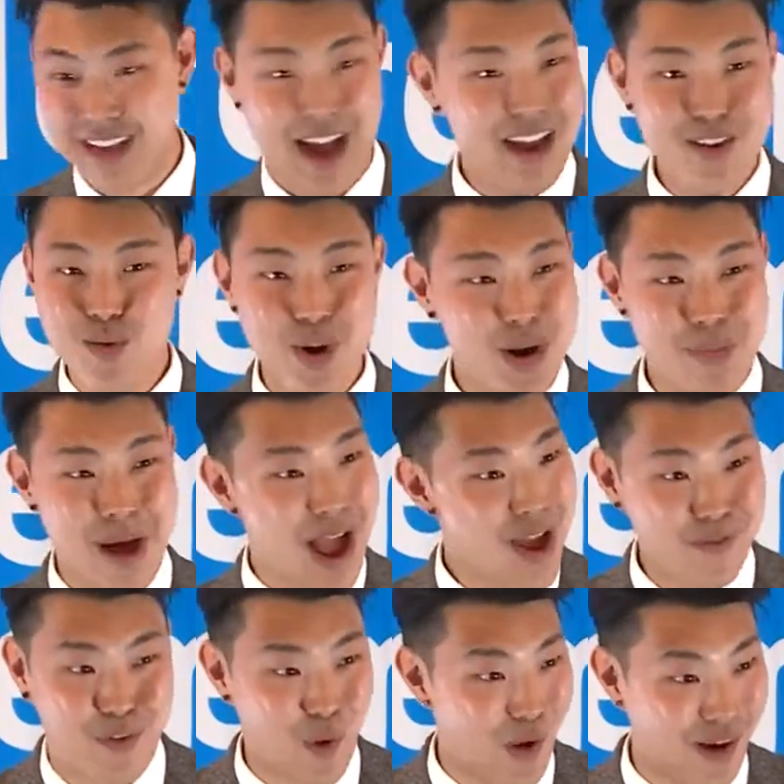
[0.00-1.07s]
I didn't want to buy
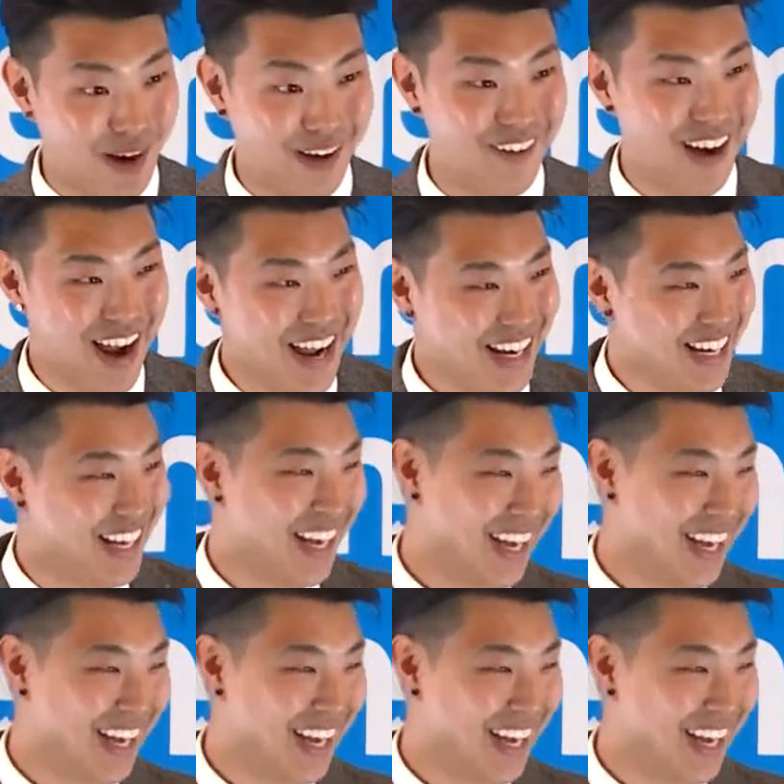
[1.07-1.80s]
it for her, right?